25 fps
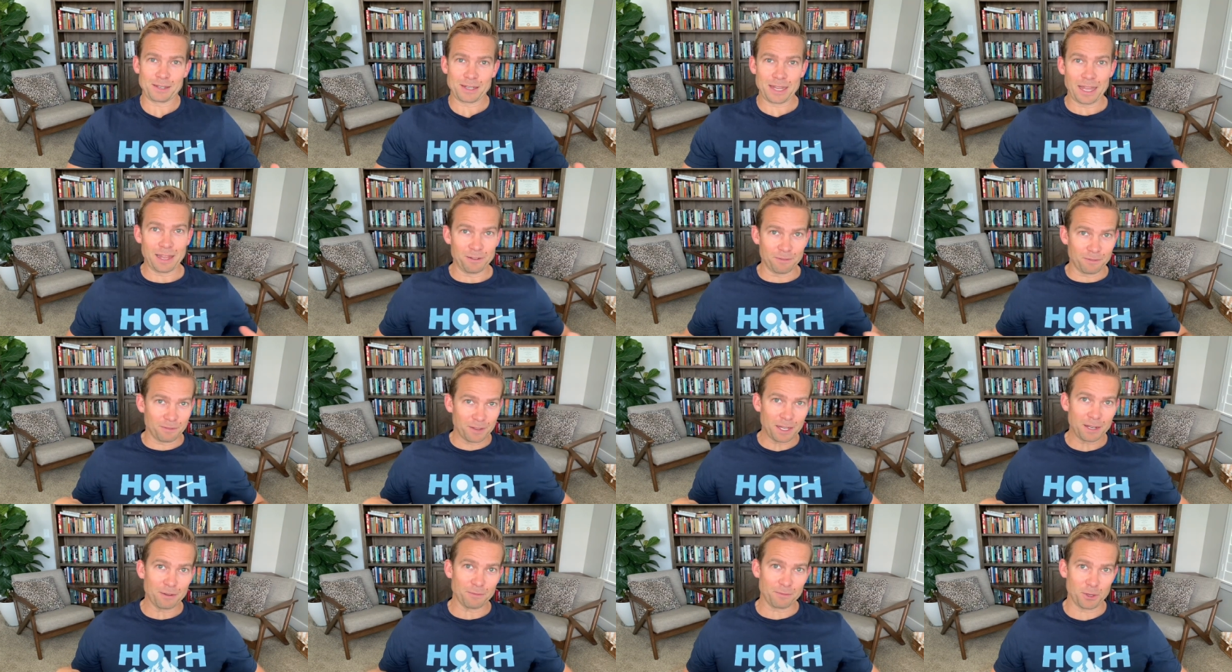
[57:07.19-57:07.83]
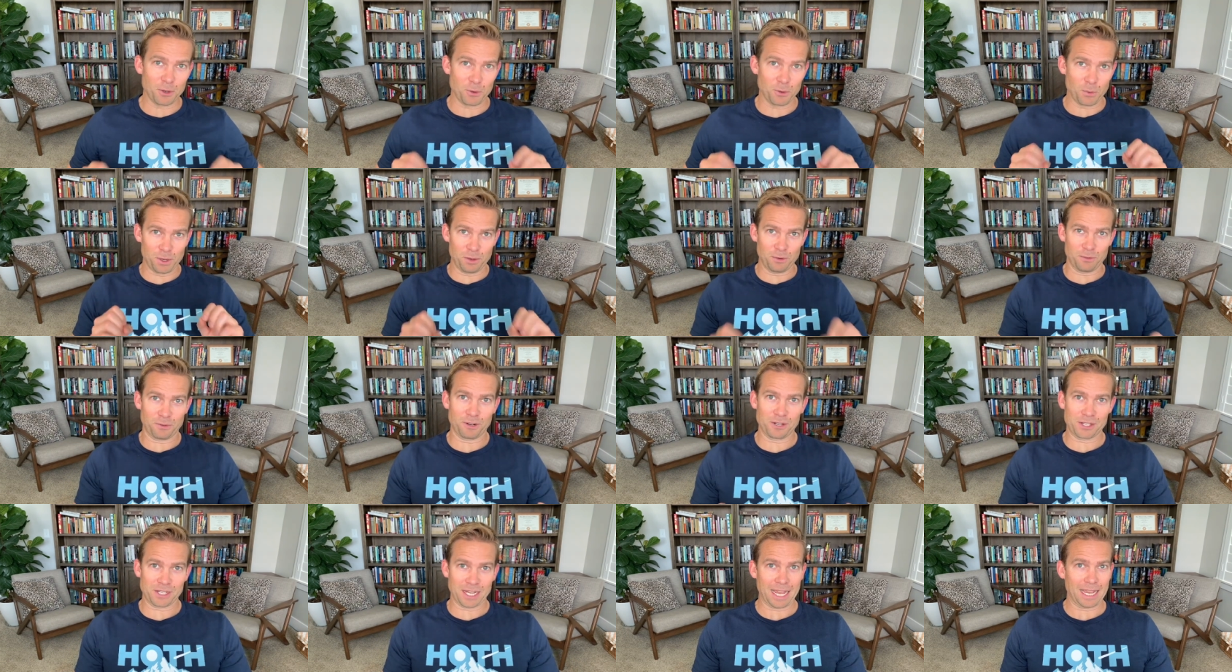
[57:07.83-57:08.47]
10 feet of you when you
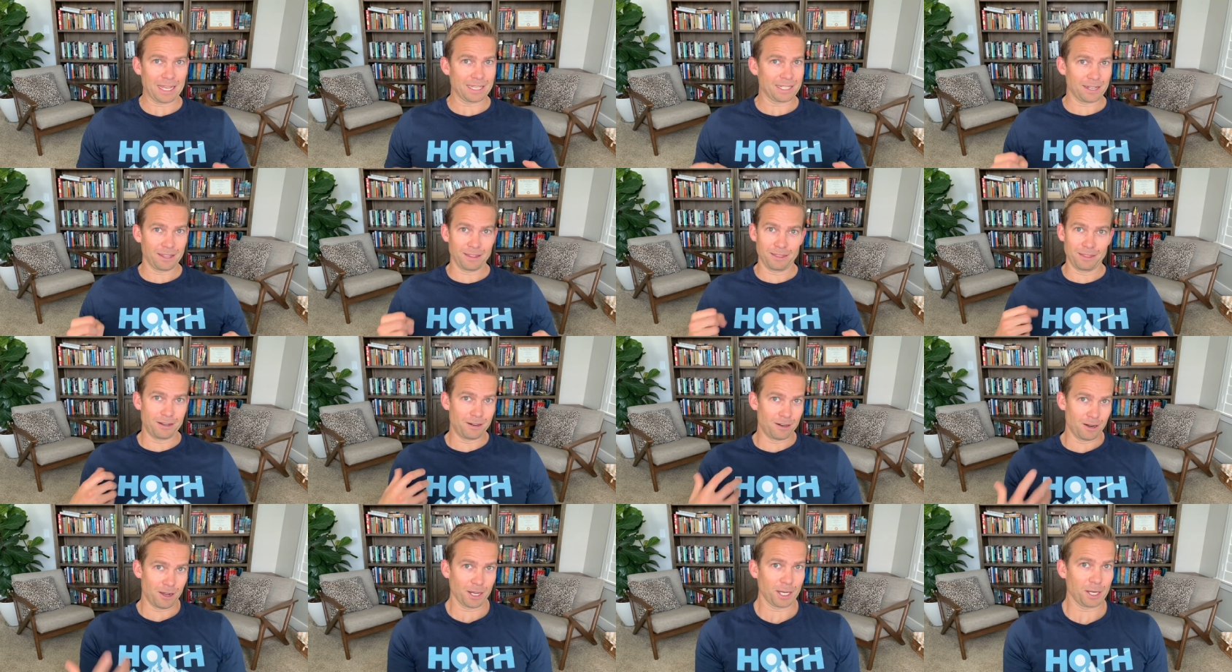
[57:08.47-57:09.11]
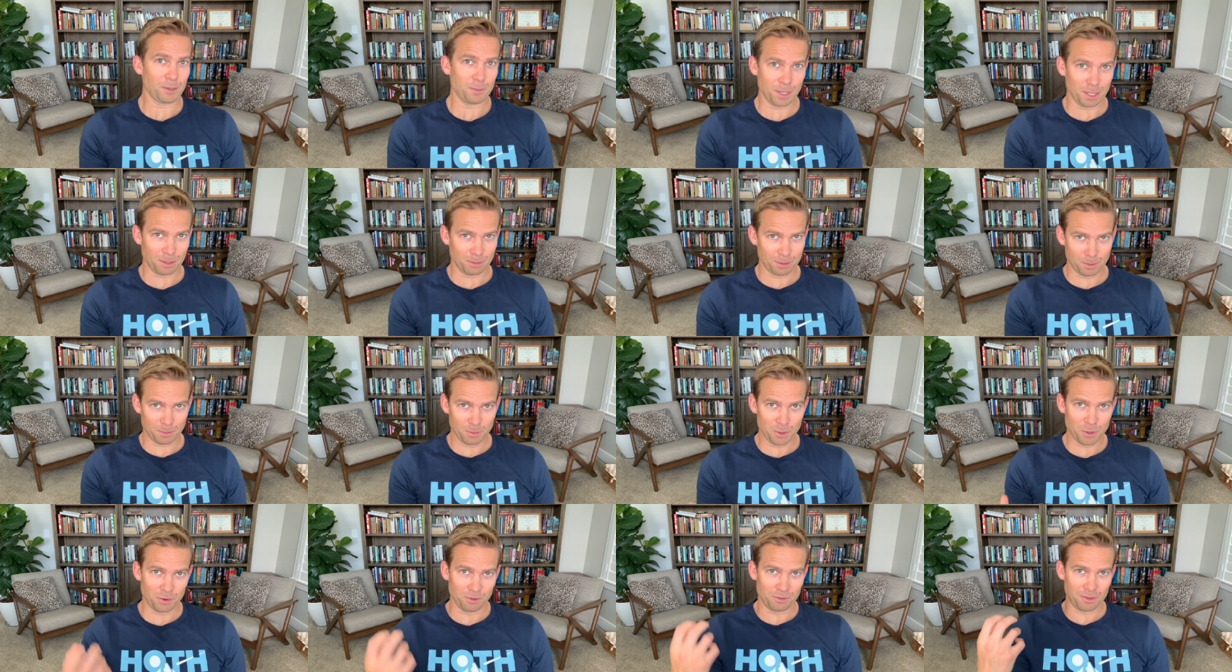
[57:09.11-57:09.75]
first cast it, they're not going to be able to
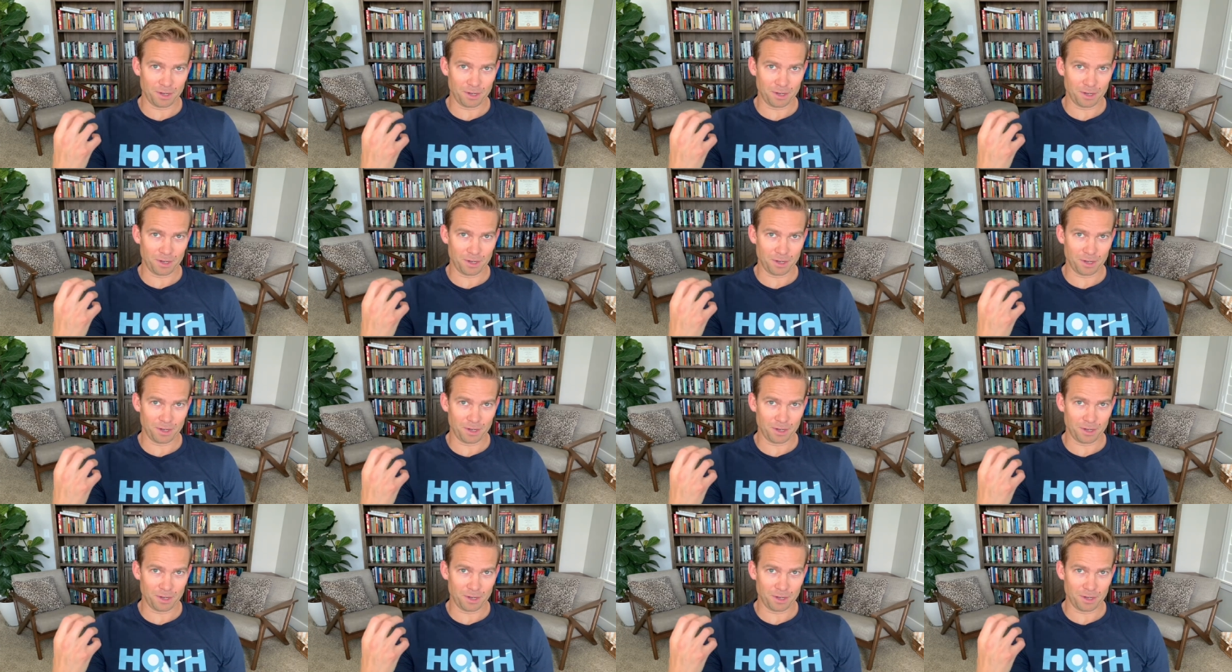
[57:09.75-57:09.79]
move,